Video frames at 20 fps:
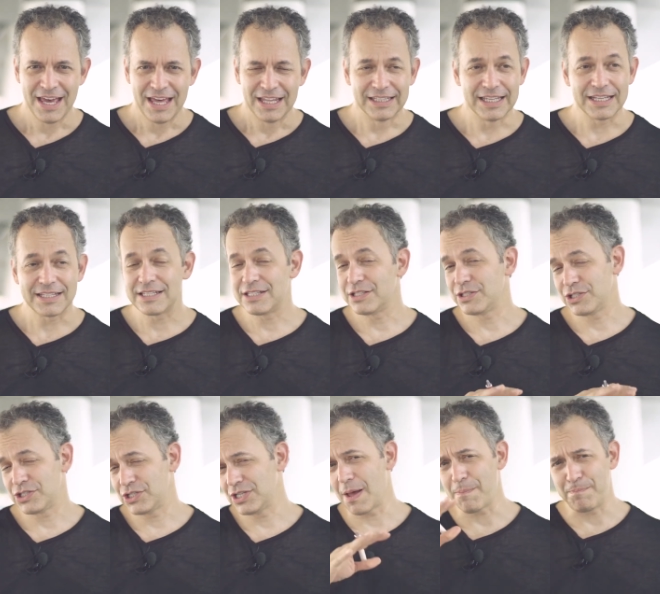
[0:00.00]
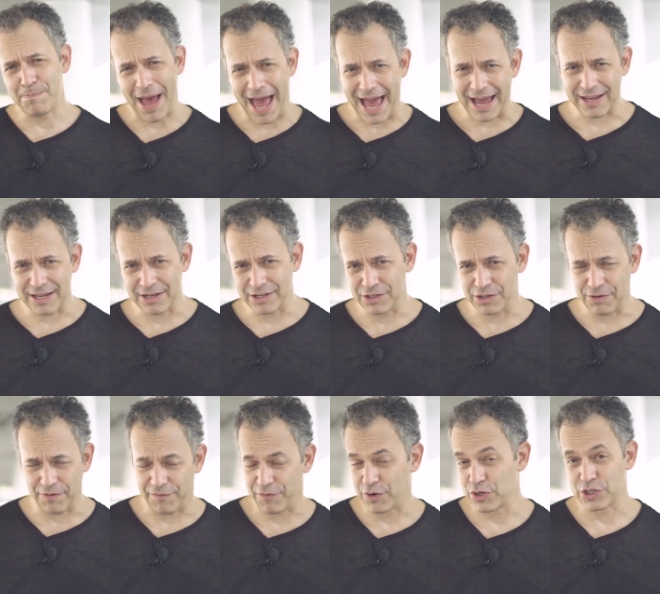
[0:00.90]
Let's step back and
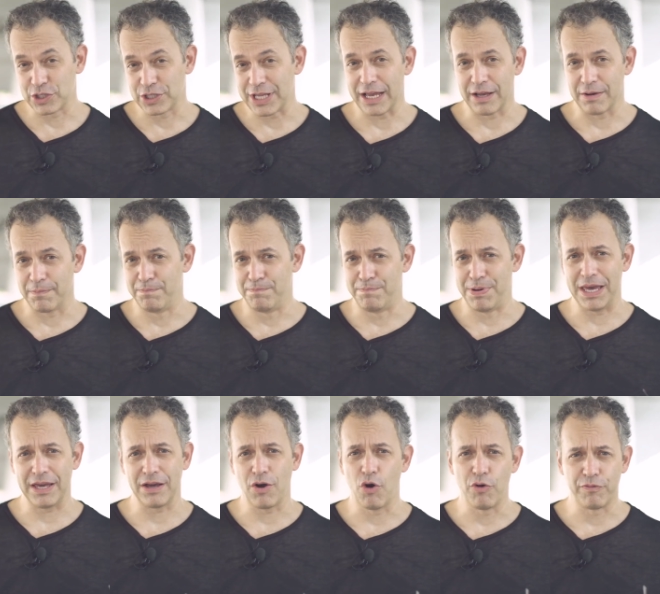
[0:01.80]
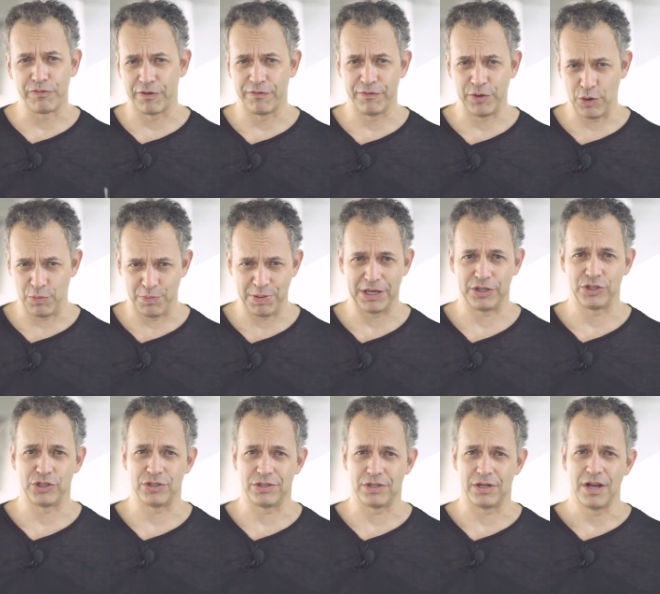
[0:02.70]
first take a big overview
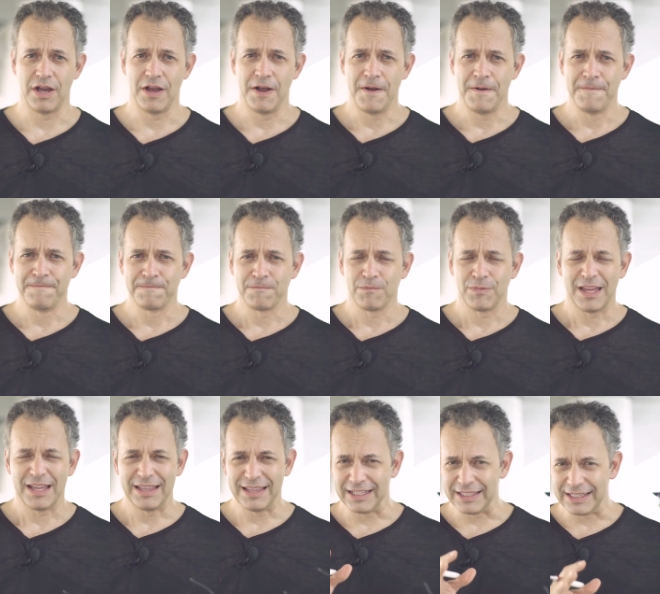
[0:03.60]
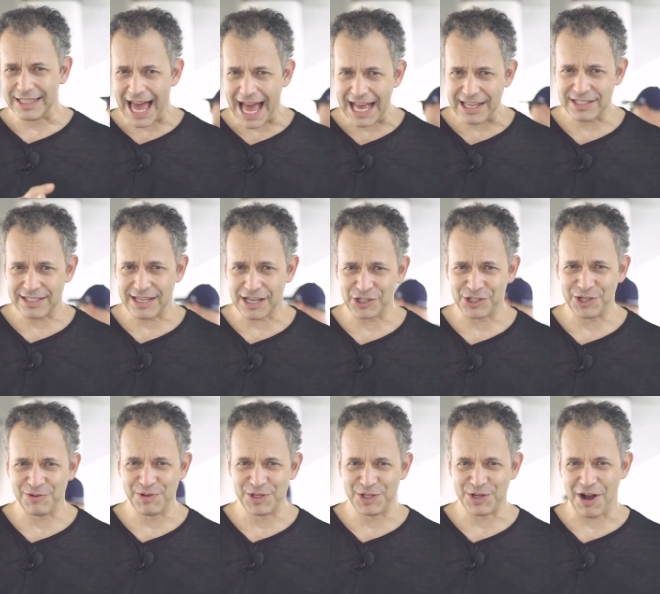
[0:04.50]
picture. In the last
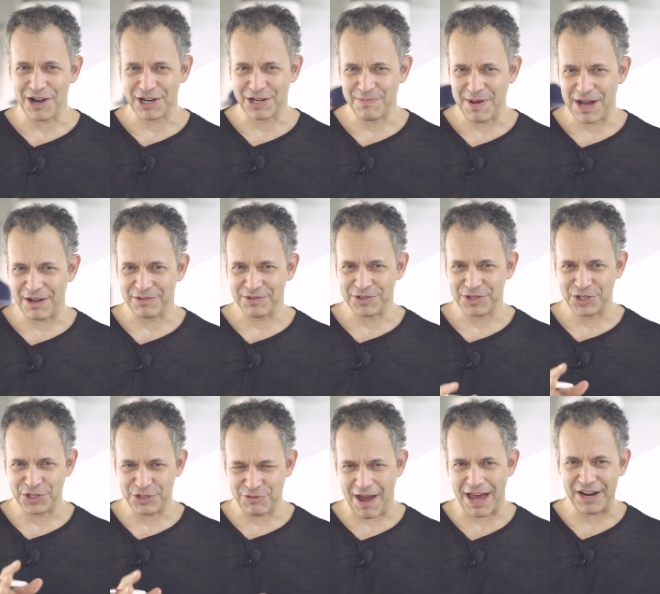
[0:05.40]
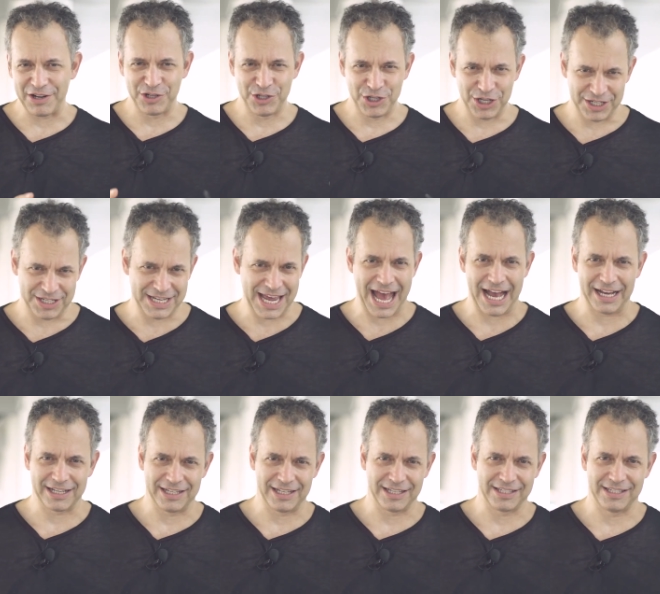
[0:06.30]
section, we talked about strategy and
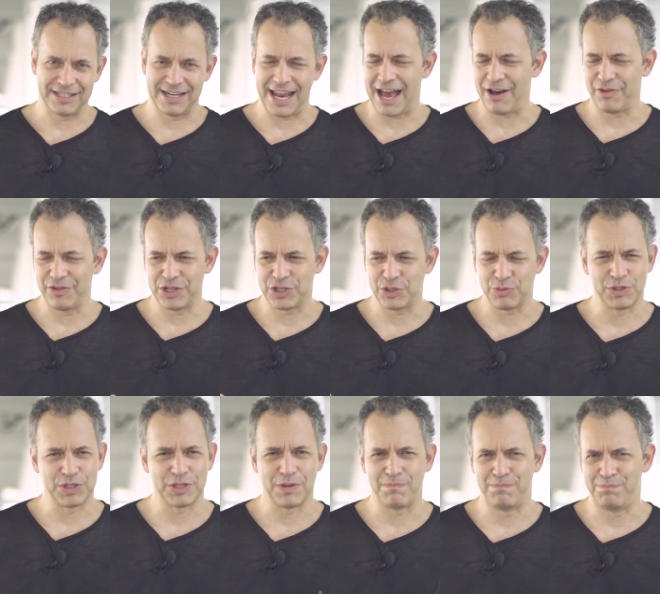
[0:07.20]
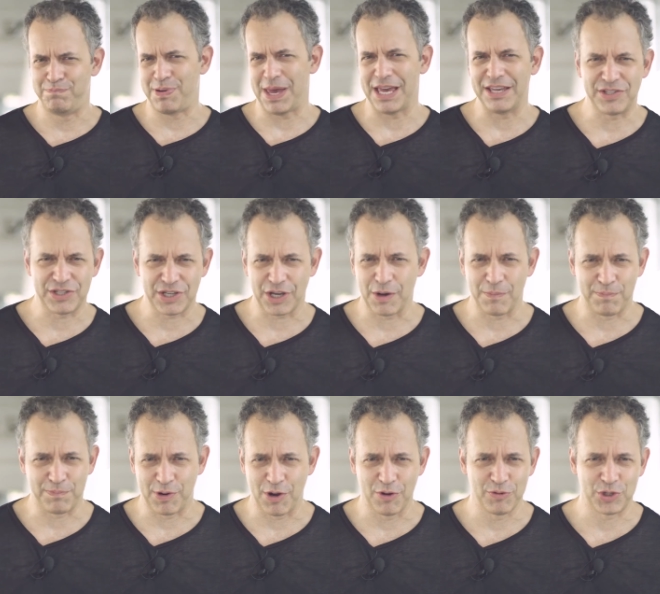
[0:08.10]
tactics and how this was a basic
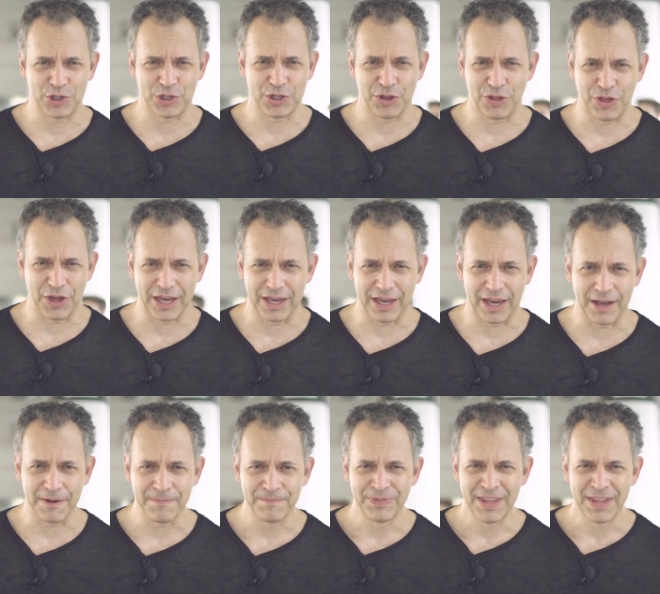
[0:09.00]
approach to thinking,